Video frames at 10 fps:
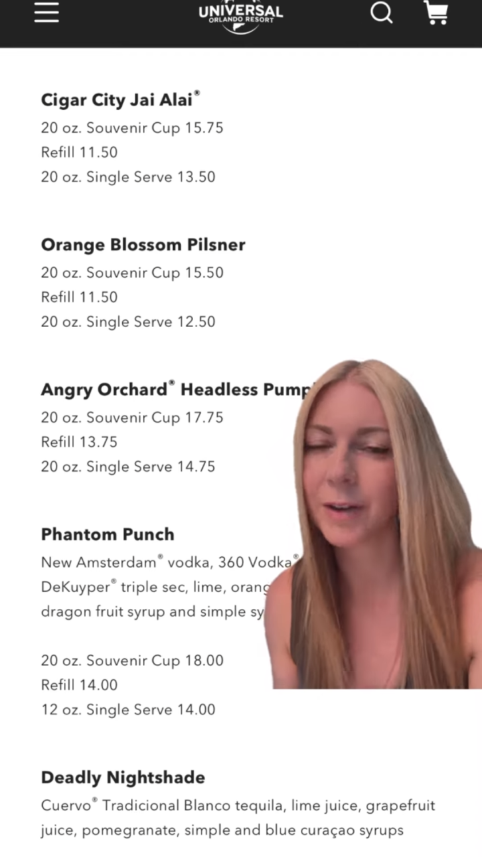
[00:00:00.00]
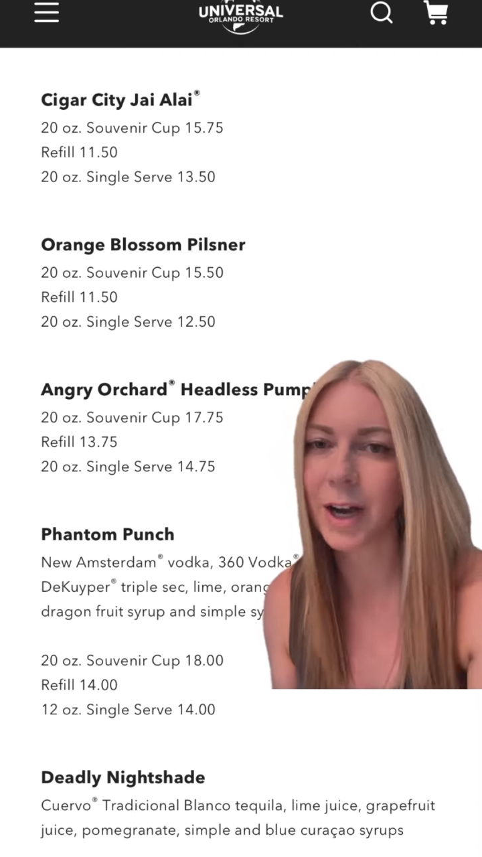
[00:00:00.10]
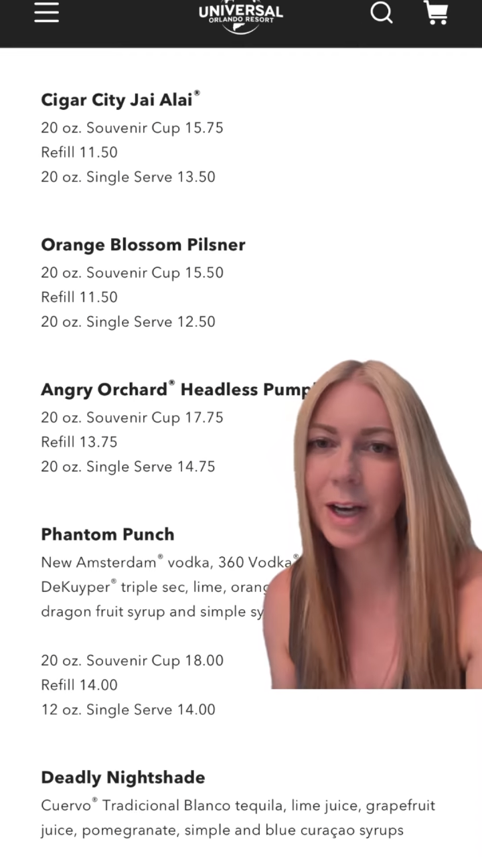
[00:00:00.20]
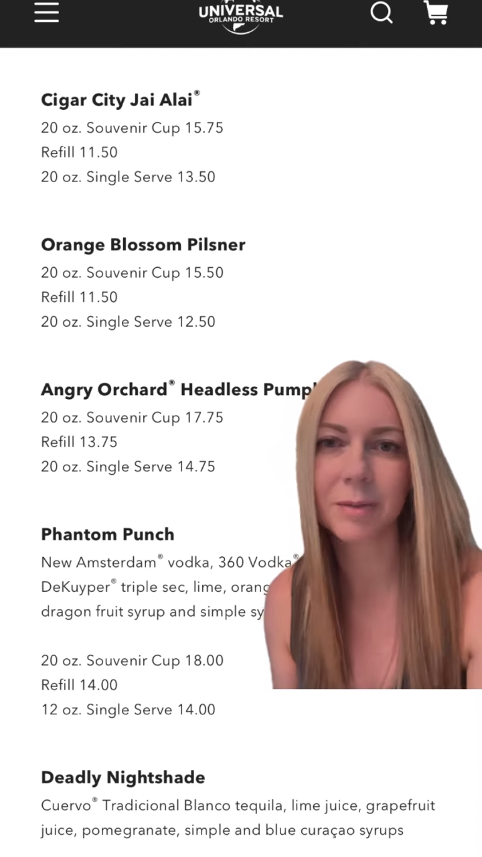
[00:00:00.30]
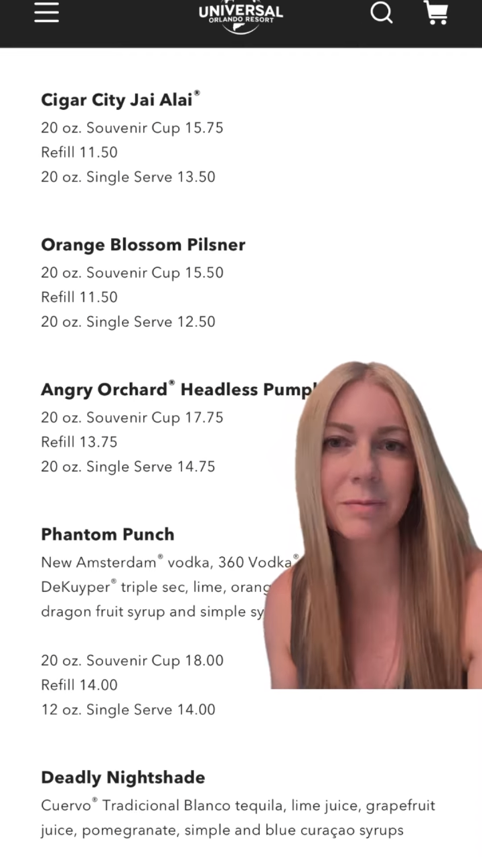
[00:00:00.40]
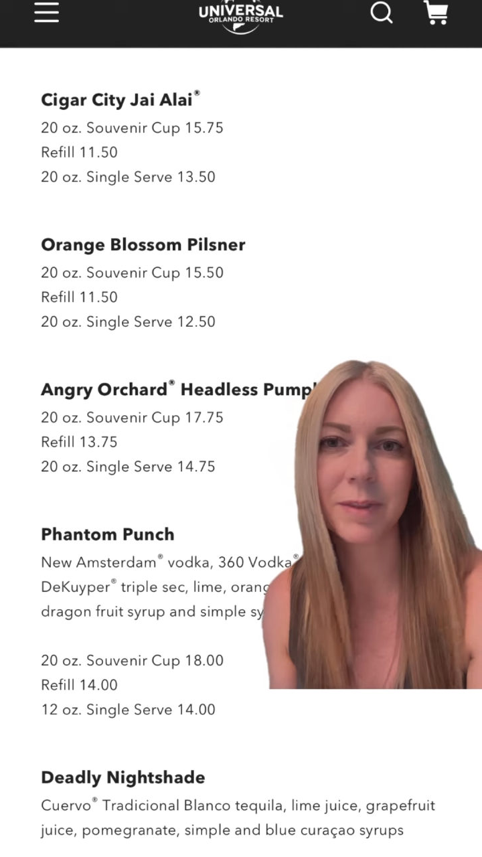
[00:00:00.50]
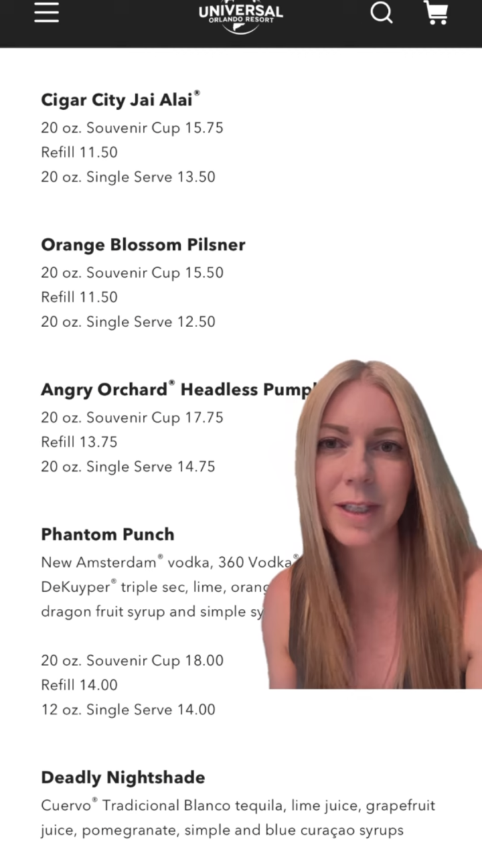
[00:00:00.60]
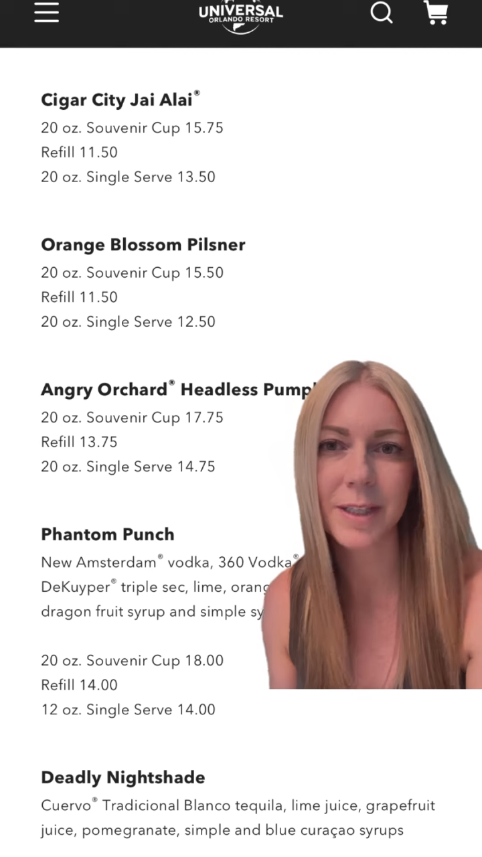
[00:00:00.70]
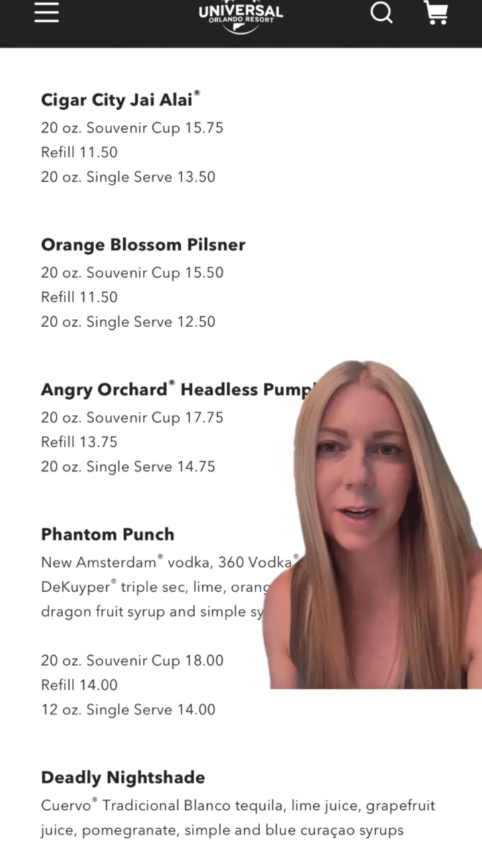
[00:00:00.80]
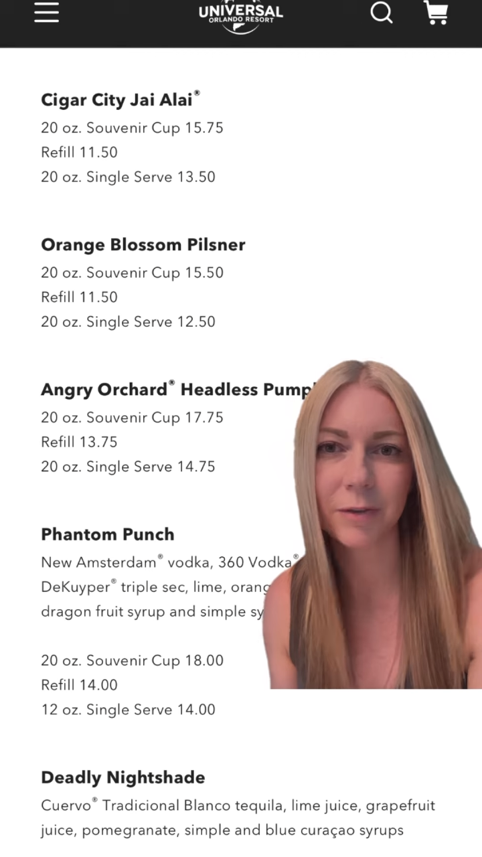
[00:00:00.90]
not,
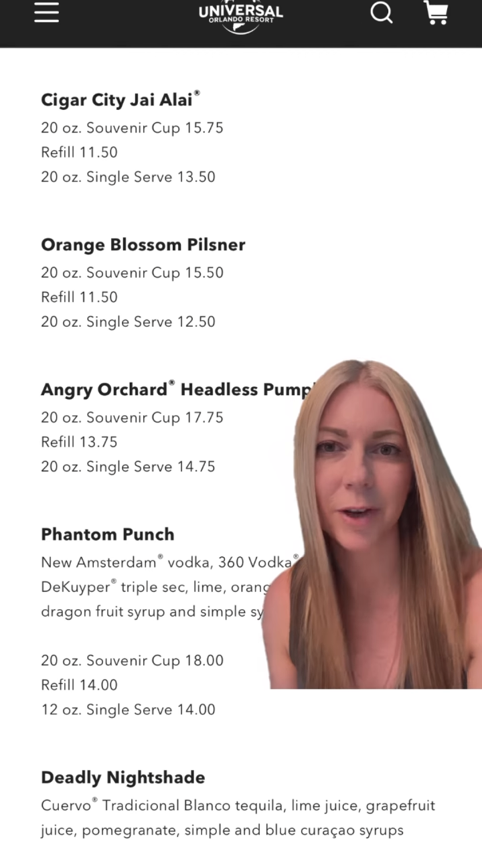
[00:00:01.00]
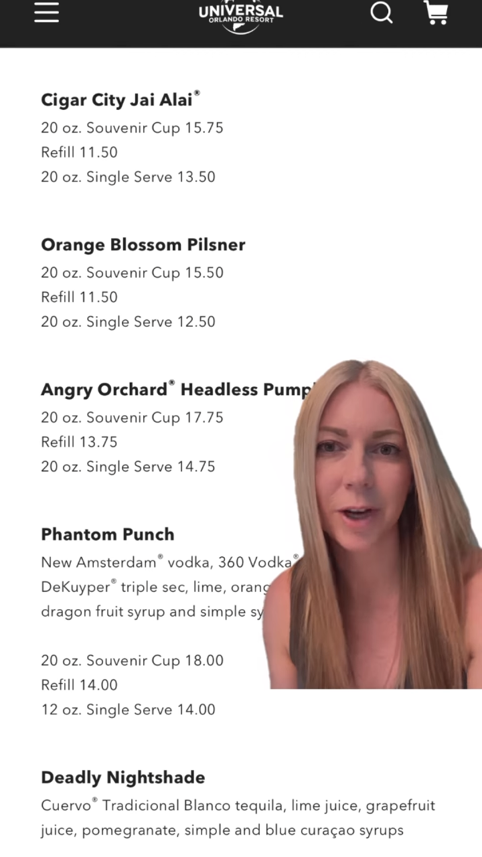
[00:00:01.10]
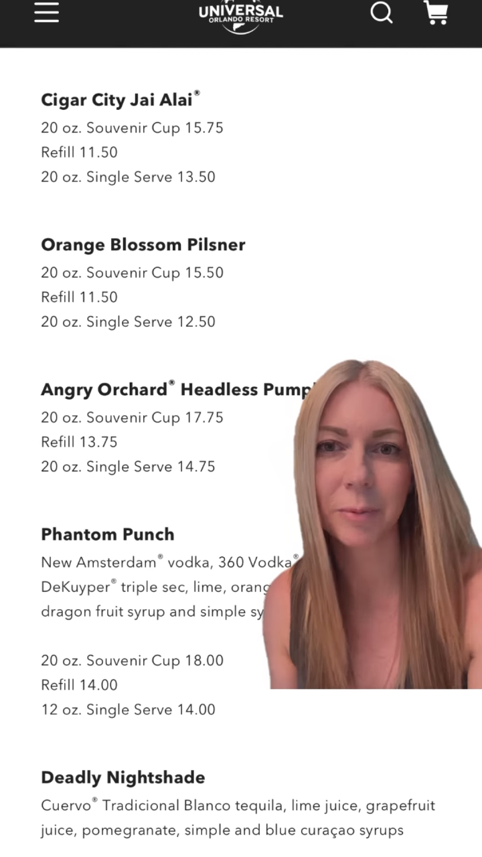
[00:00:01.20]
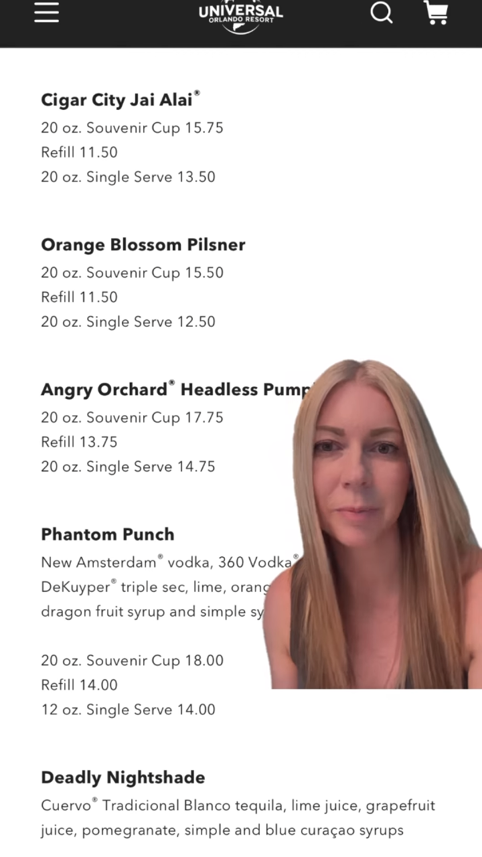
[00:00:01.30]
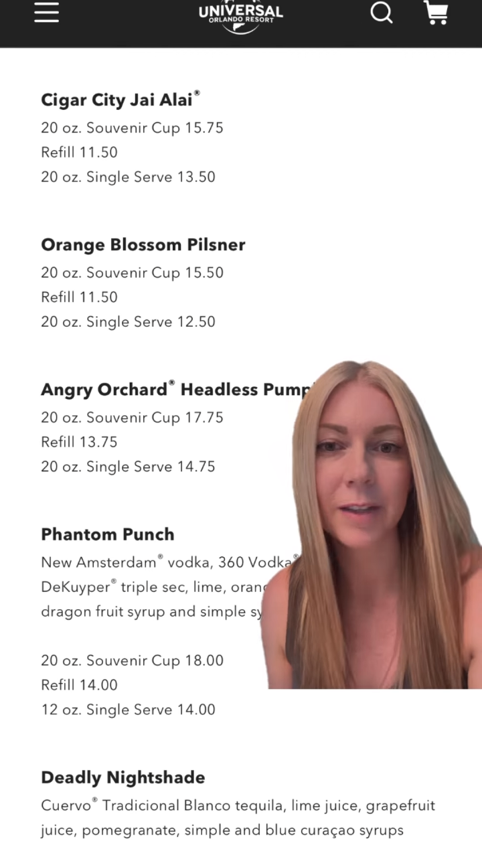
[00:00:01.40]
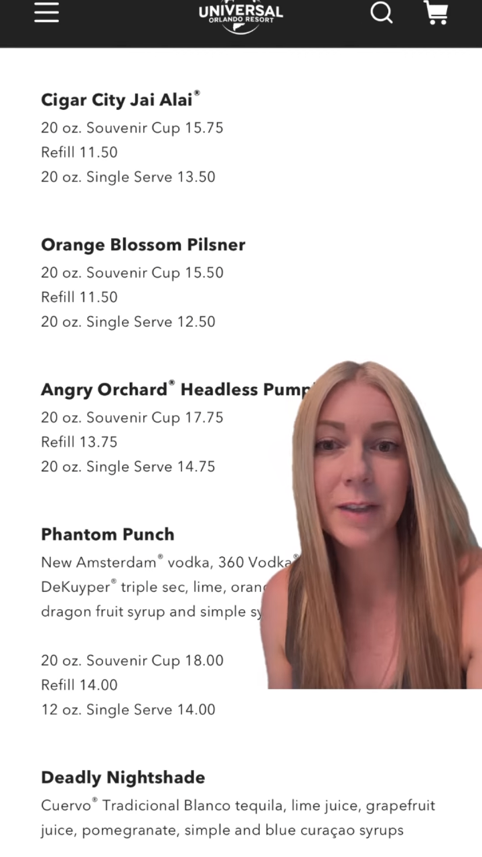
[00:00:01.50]
it's not for you.